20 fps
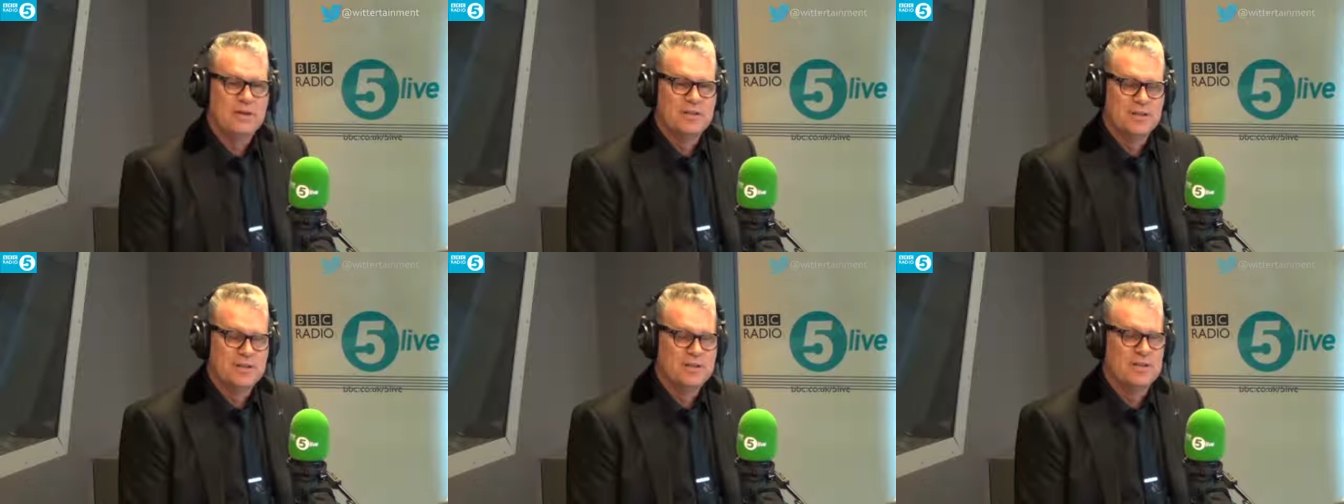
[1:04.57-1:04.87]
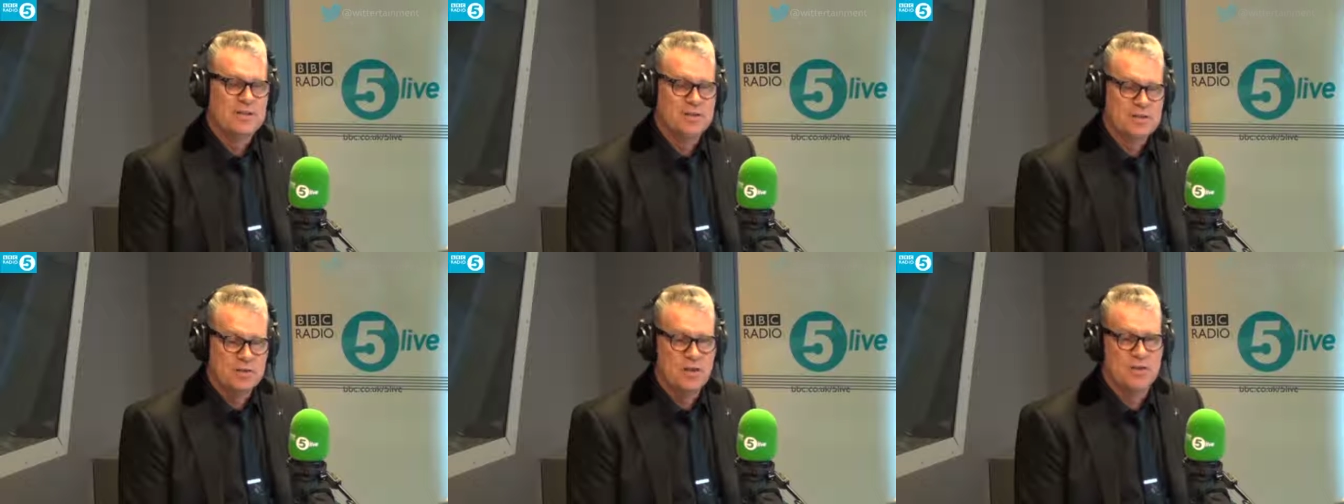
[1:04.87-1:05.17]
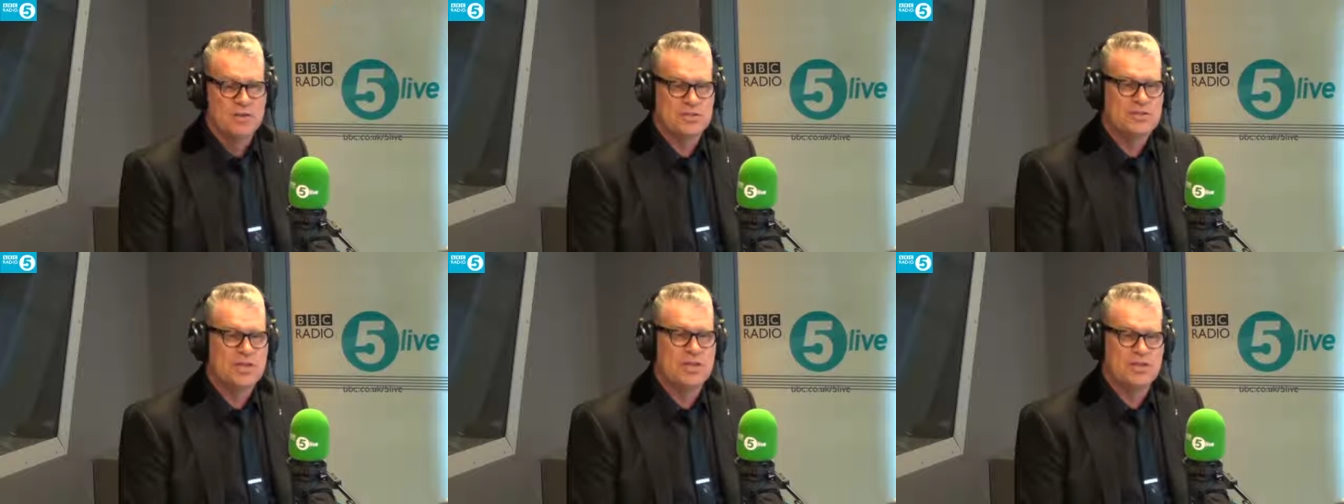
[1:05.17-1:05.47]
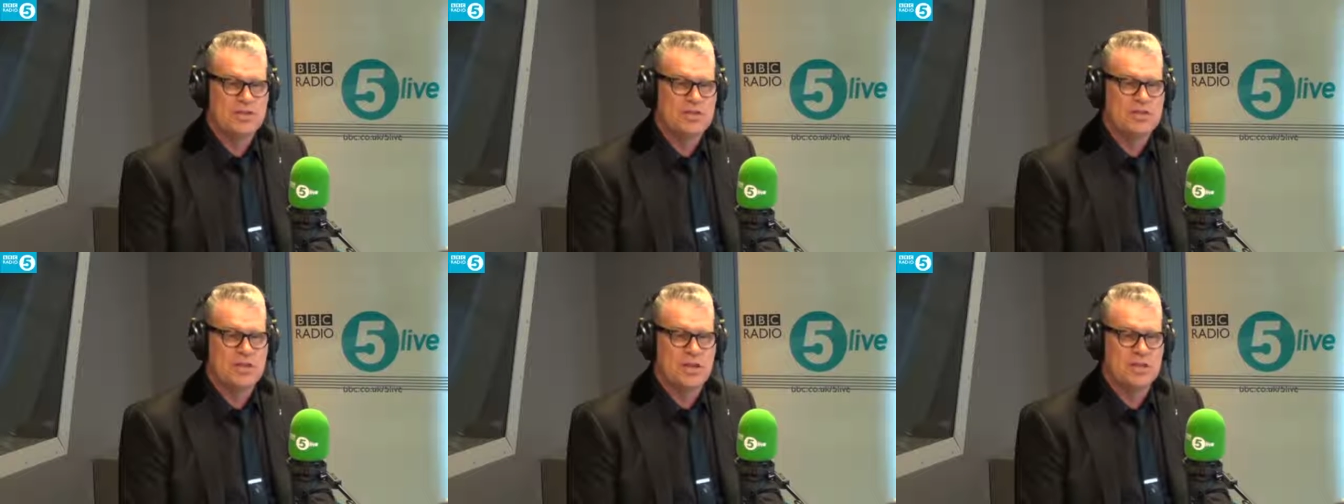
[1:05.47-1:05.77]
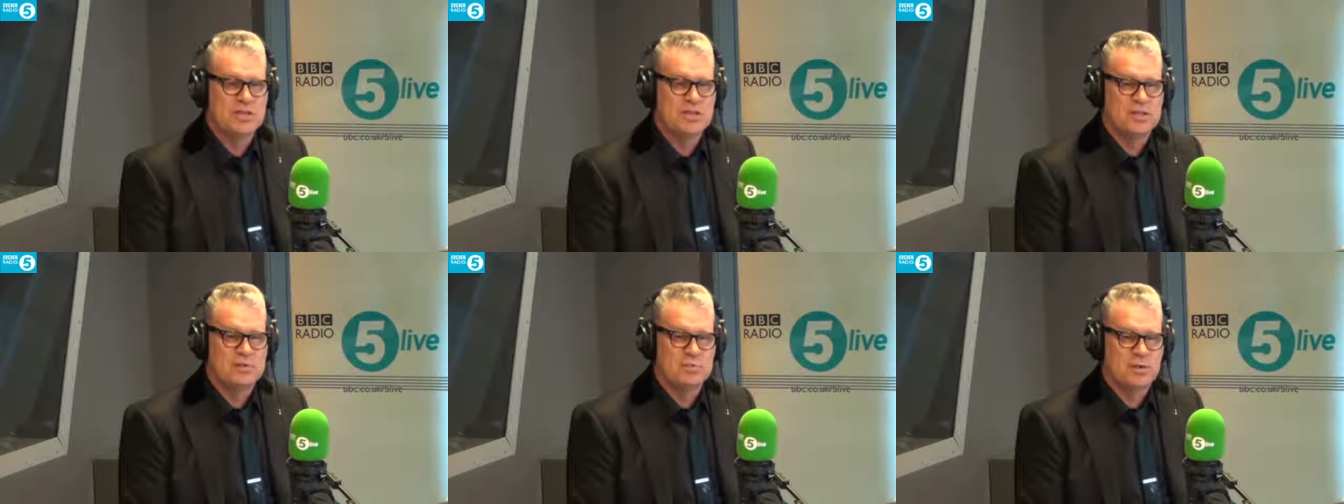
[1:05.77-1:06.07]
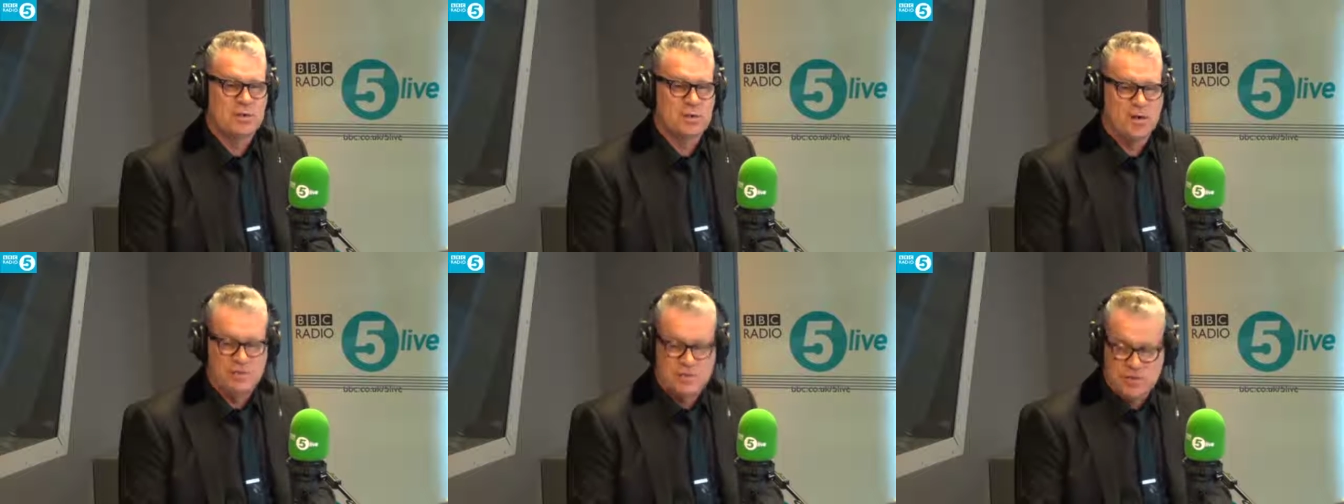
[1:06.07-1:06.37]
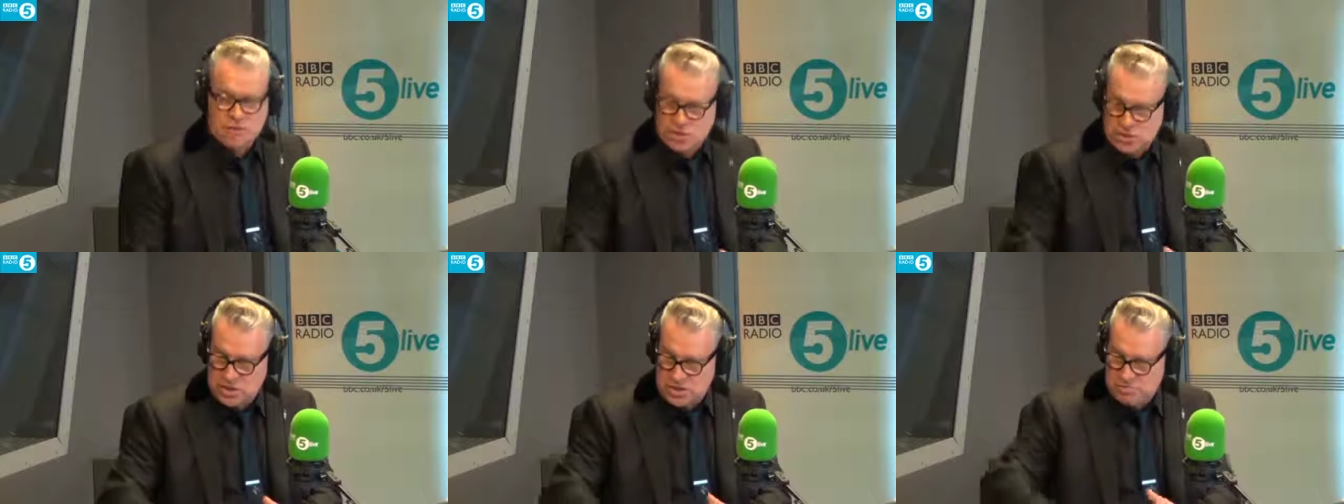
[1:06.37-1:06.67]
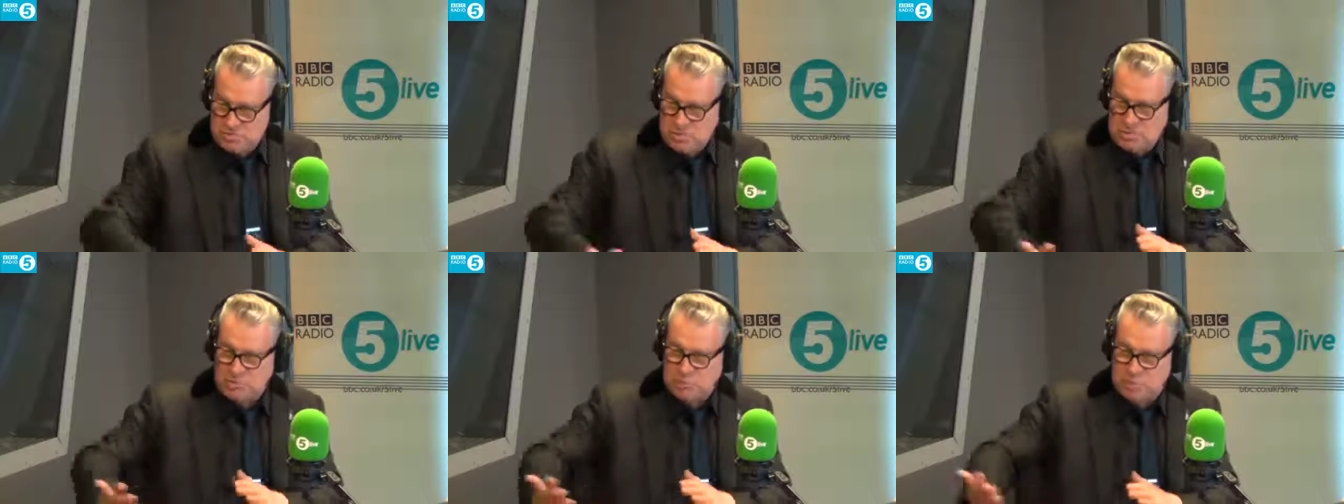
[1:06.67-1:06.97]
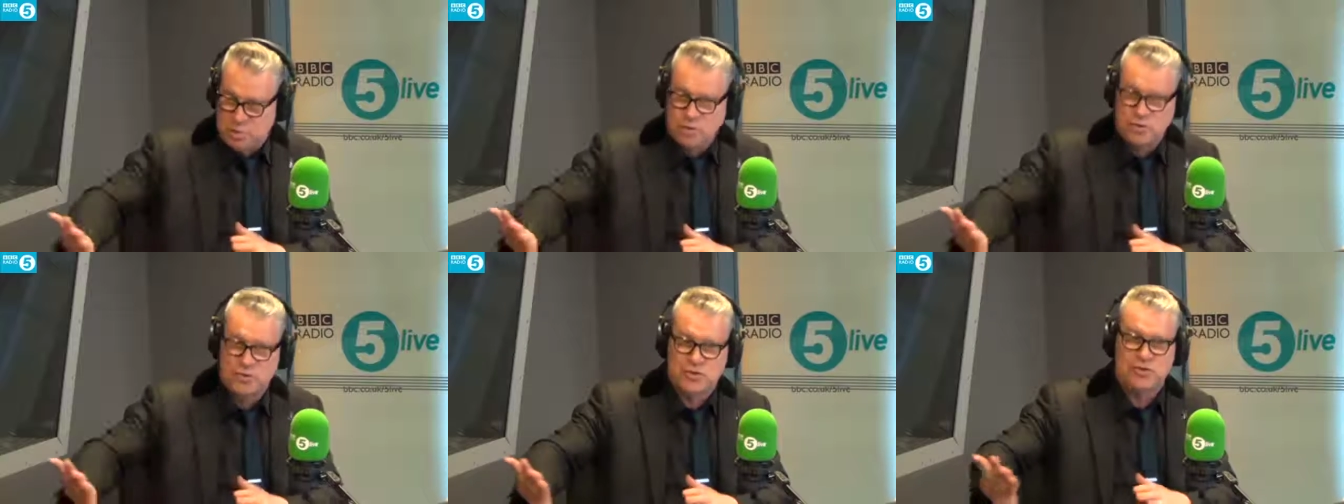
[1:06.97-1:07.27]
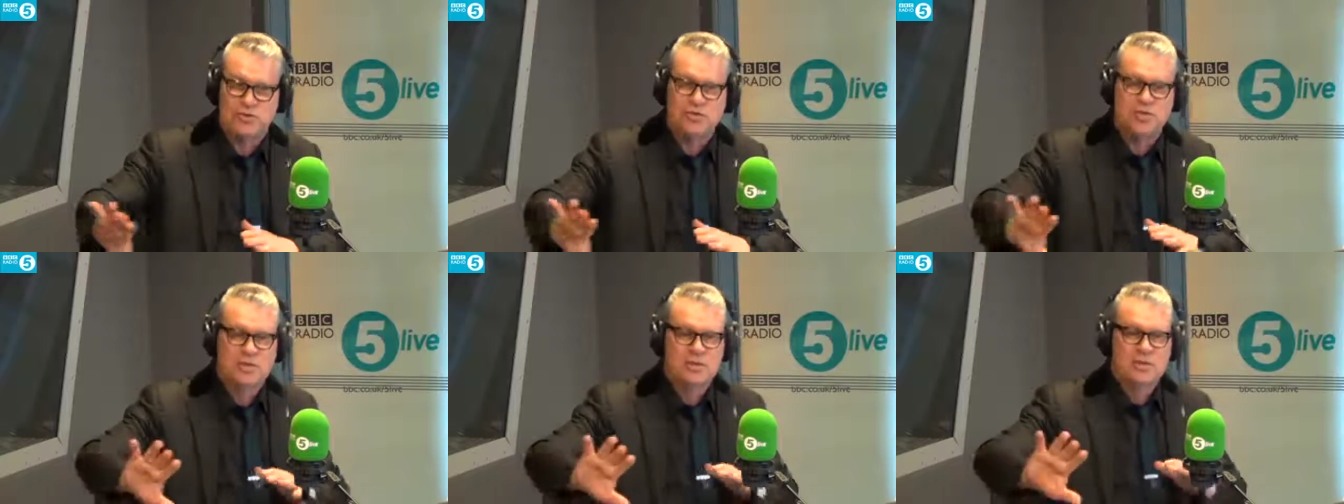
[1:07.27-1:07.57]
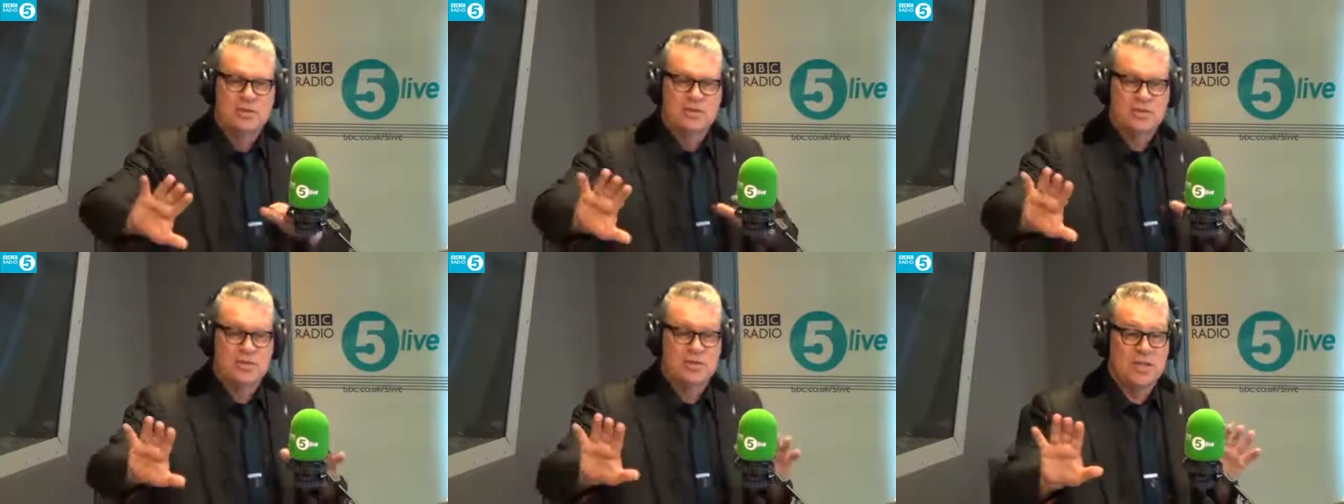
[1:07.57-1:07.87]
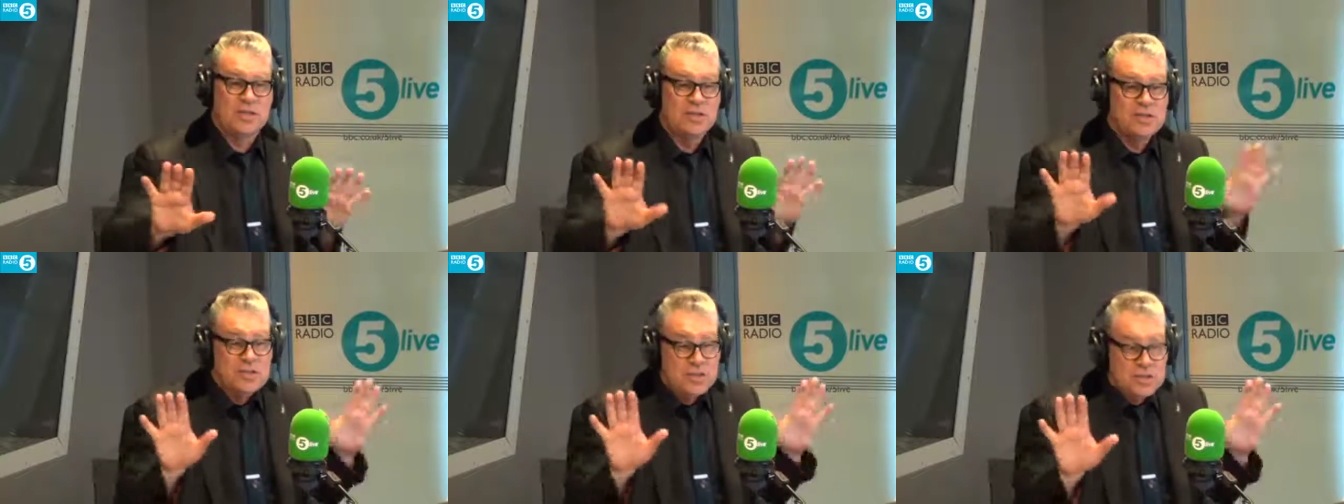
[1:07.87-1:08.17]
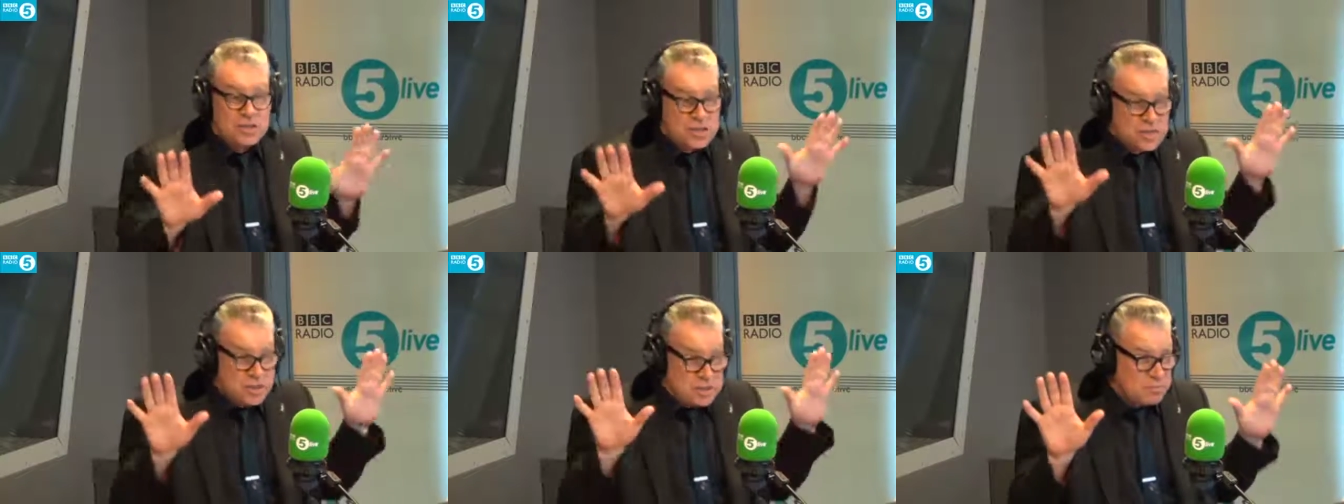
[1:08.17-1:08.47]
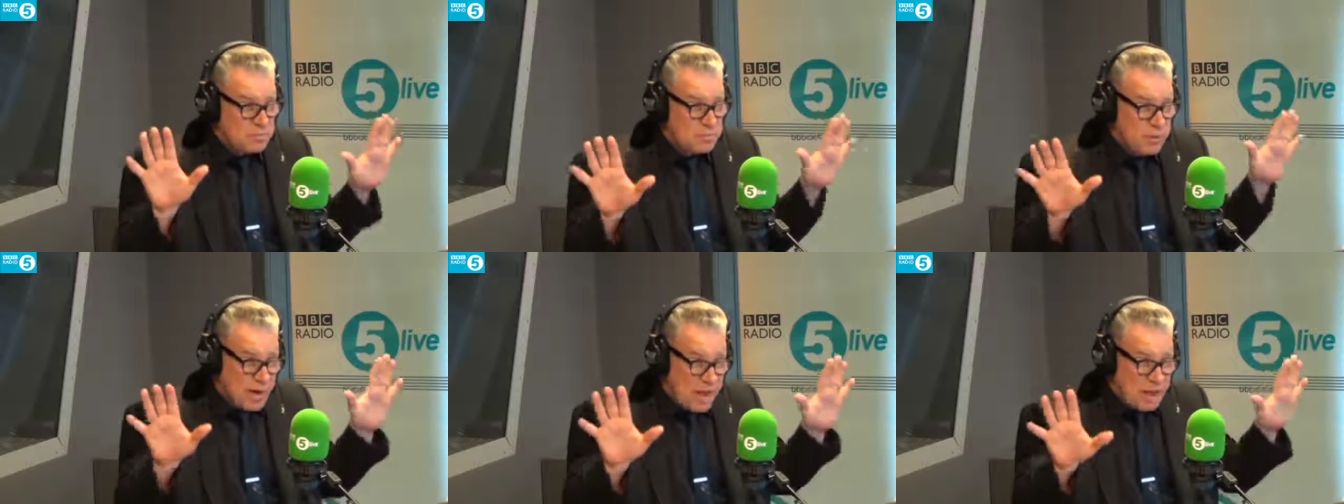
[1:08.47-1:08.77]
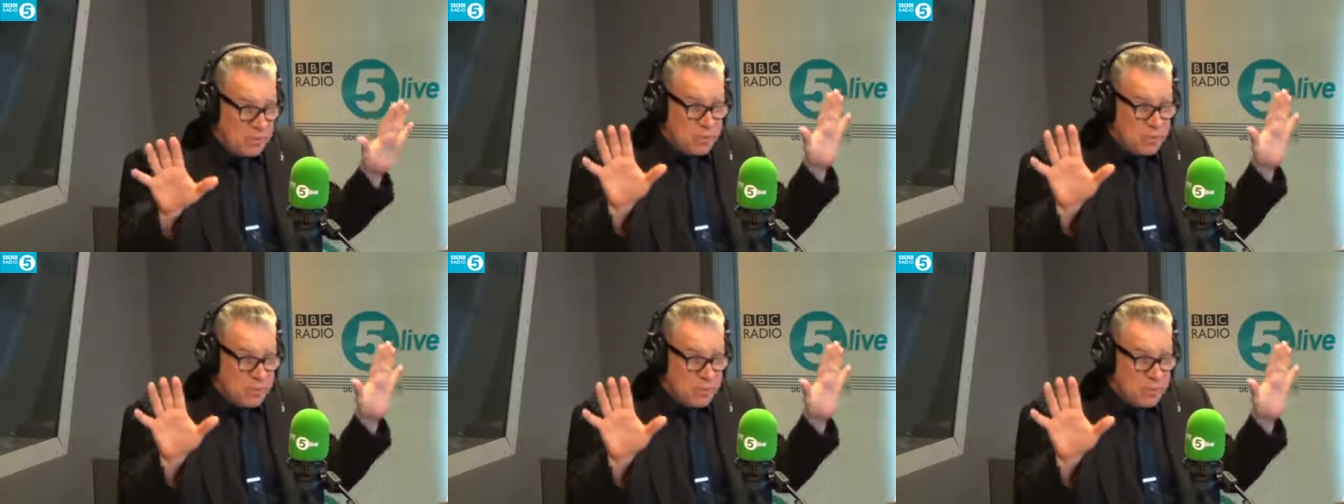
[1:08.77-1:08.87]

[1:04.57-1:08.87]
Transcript: that she is not center stage in her own life that she's been pushed to the edges that she's where,